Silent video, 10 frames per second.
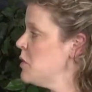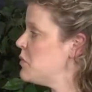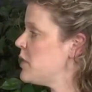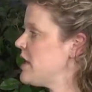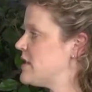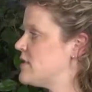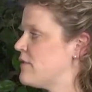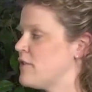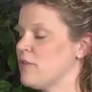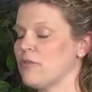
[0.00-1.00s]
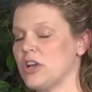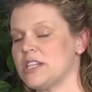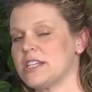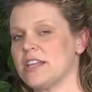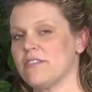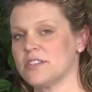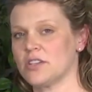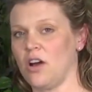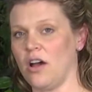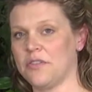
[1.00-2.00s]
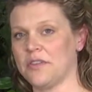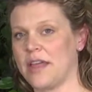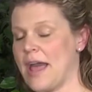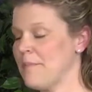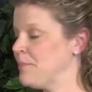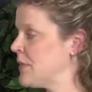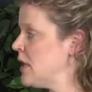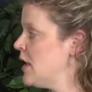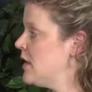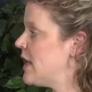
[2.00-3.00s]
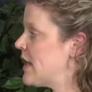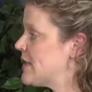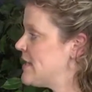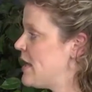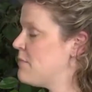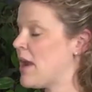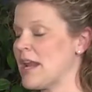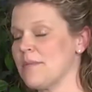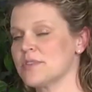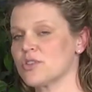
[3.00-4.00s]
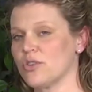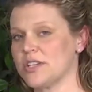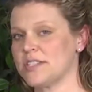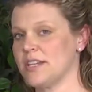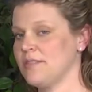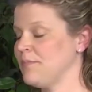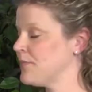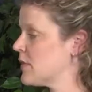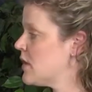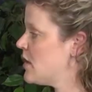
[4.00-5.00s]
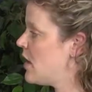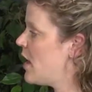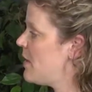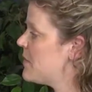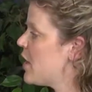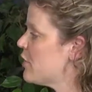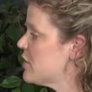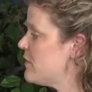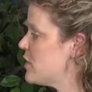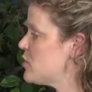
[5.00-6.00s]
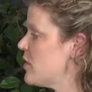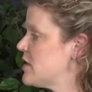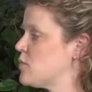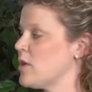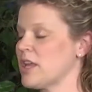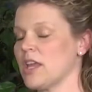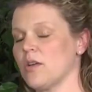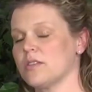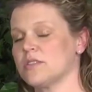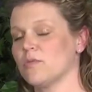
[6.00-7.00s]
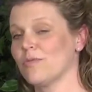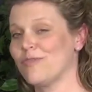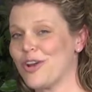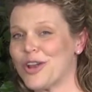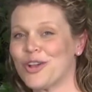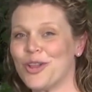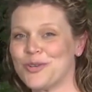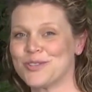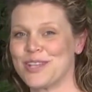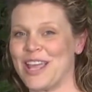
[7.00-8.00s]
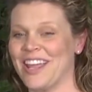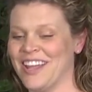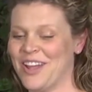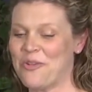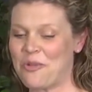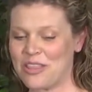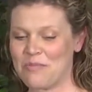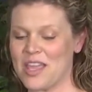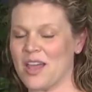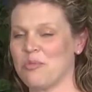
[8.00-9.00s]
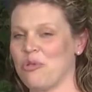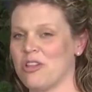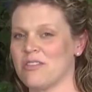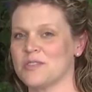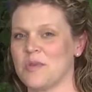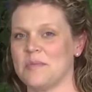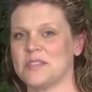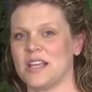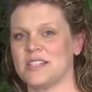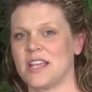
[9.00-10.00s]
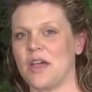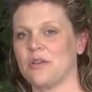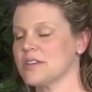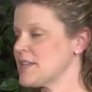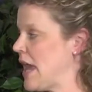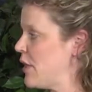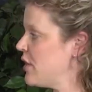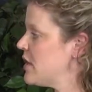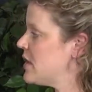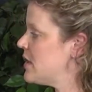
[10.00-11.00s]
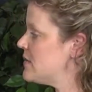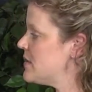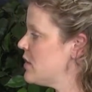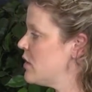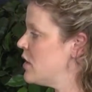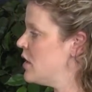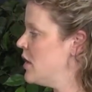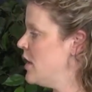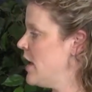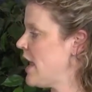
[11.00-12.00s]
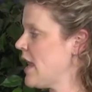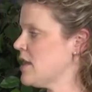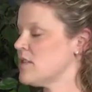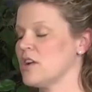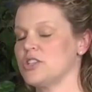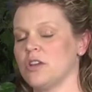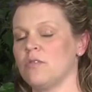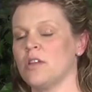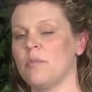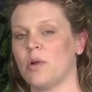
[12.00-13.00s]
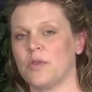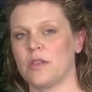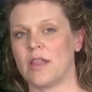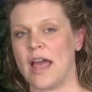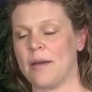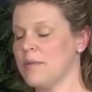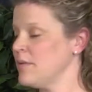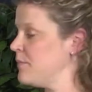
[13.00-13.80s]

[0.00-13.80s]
please feel free to give us a call at the lab. Like I said, my name is Kristen. The other individual that's working very closely with me on putting this website together is Kathleen Kinseth, and our general number at the lab